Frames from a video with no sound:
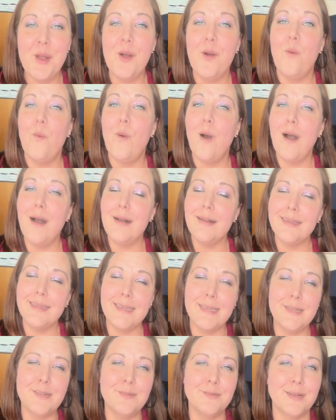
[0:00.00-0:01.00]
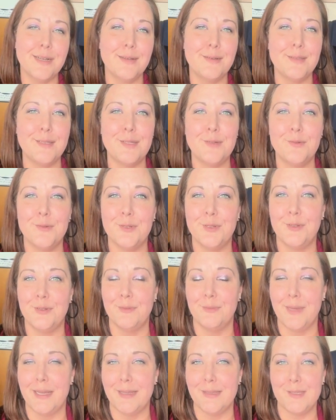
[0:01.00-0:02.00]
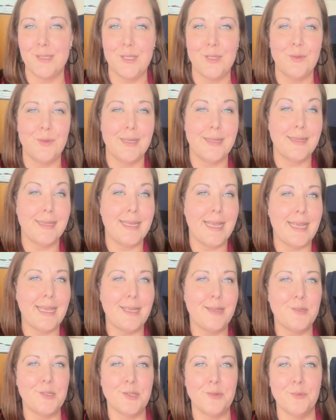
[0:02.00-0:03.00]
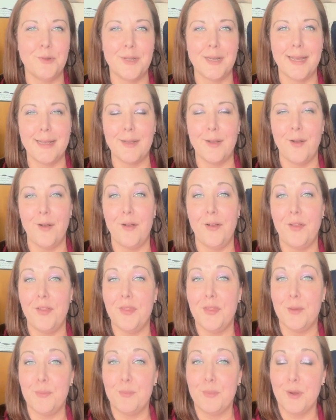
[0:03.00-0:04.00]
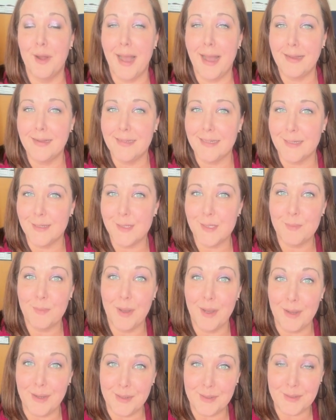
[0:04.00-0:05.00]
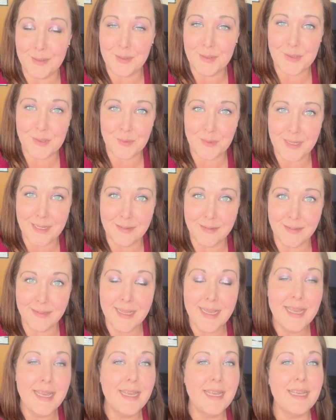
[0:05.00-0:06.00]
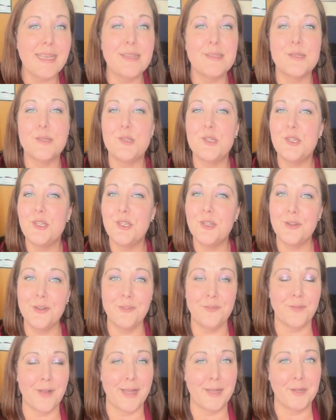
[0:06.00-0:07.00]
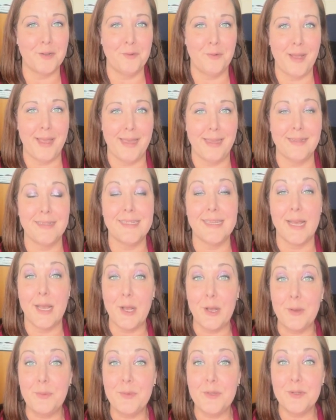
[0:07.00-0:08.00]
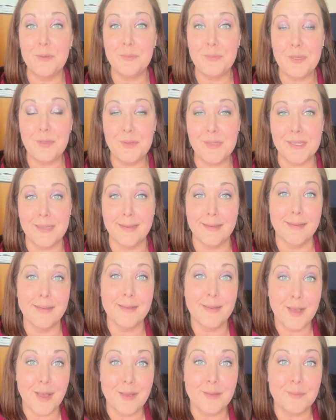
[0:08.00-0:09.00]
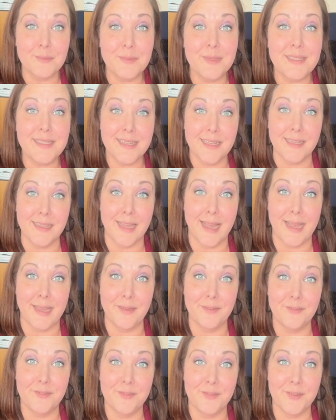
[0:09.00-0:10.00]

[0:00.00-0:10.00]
Walking around the room as you engage in what I call the practice potter's wheel is a surefire way to help your music come to life.